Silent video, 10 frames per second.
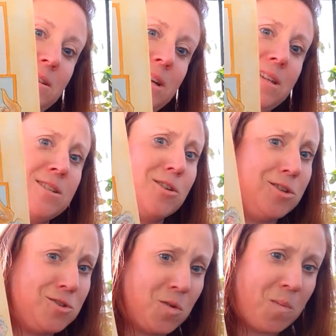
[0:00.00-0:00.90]
Right?
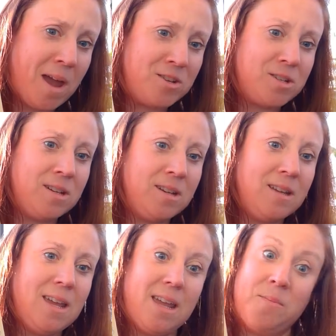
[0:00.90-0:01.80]
Could you imagine?
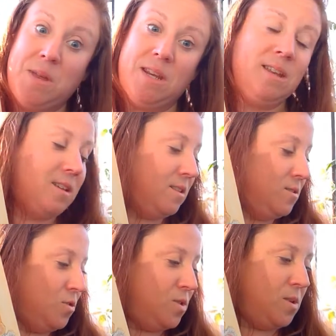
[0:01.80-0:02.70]
I mean,
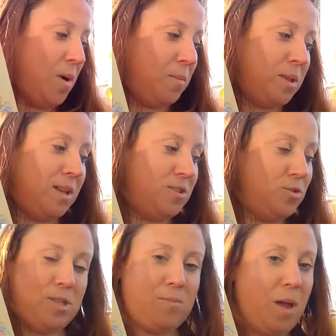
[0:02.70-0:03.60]
you see my plants?
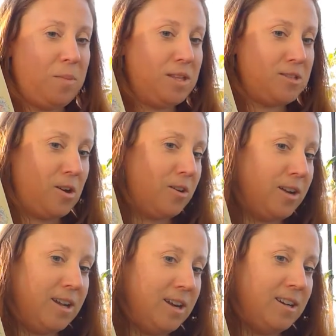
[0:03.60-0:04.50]
You see my beanstalk
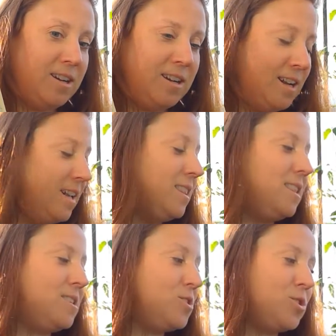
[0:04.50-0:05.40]
right here?
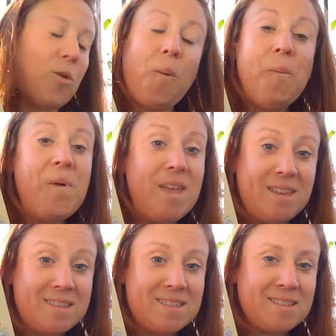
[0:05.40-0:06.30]
This took
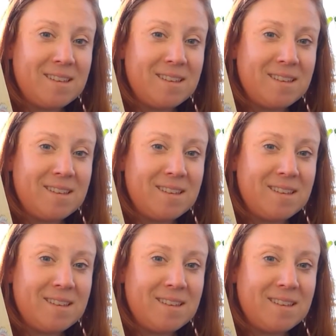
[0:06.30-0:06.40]
weeks.